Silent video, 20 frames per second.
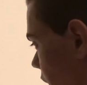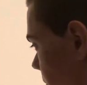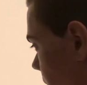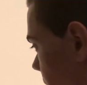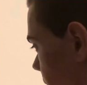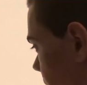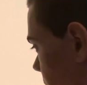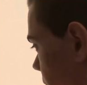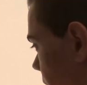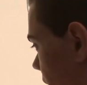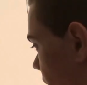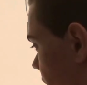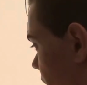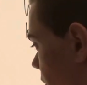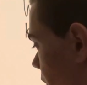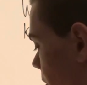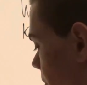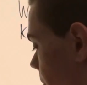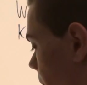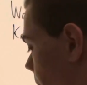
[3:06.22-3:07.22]
about vy0.
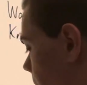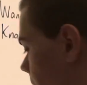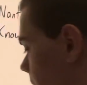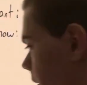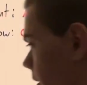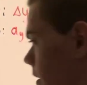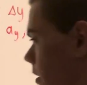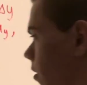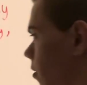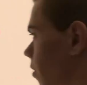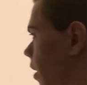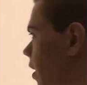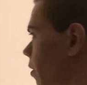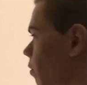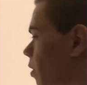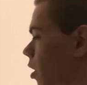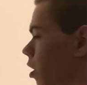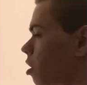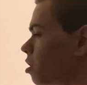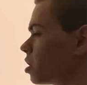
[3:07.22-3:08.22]
Right? We
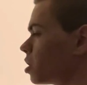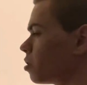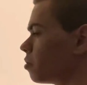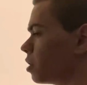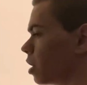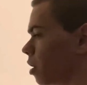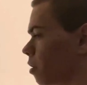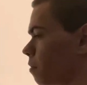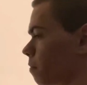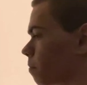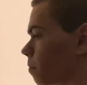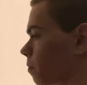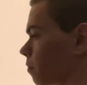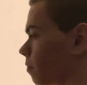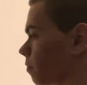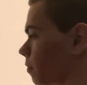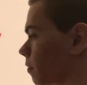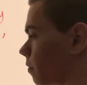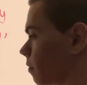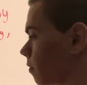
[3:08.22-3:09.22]
also know
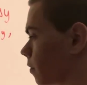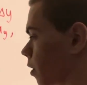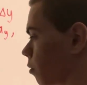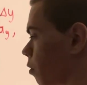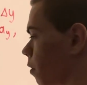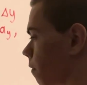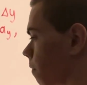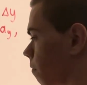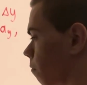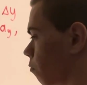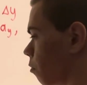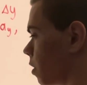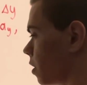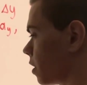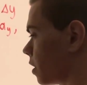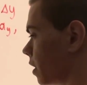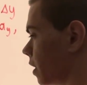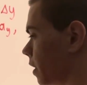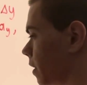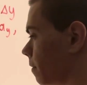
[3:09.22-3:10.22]
what
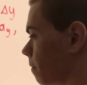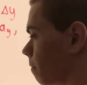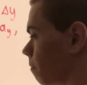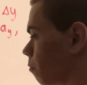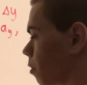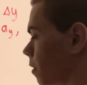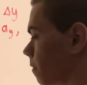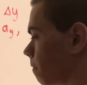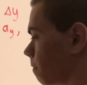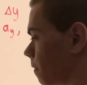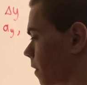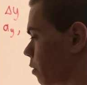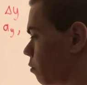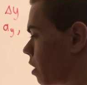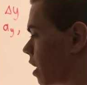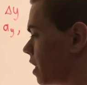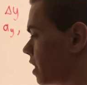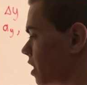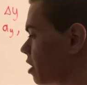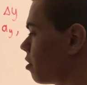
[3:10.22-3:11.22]

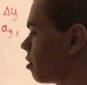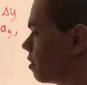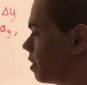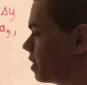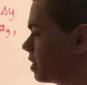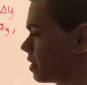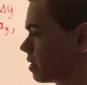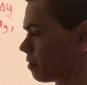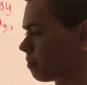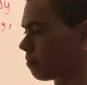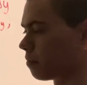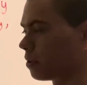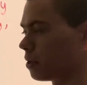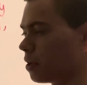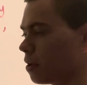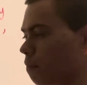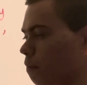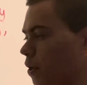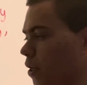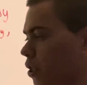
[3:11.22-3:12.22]
vy0 is,
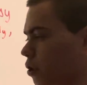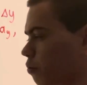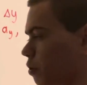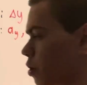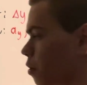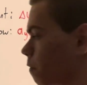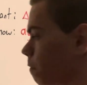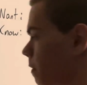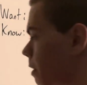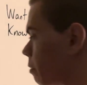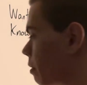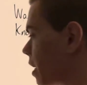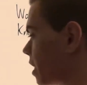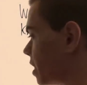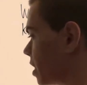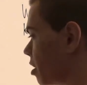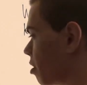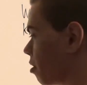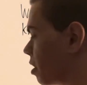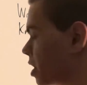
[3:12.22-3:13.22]
because we know
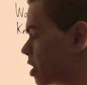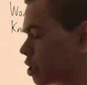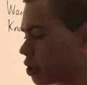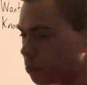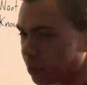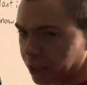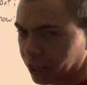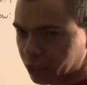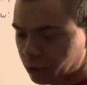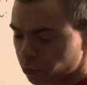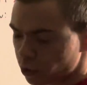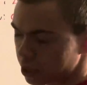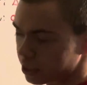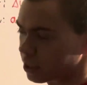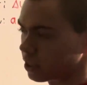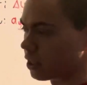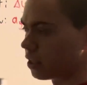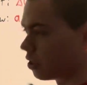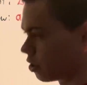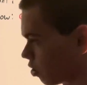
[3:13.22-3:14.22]
vy0 can just be
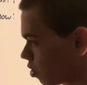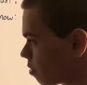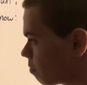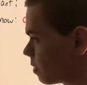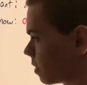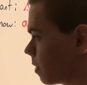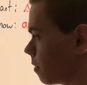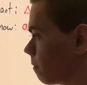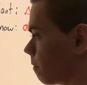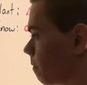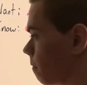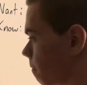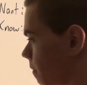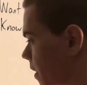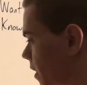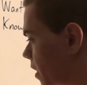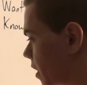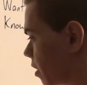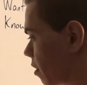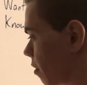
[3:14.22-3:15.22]
expressed in terms of
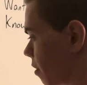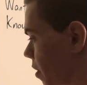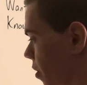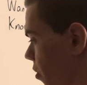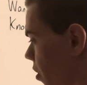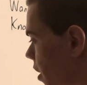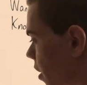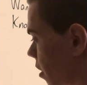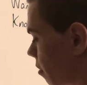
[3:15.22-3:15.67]
v0 and theta,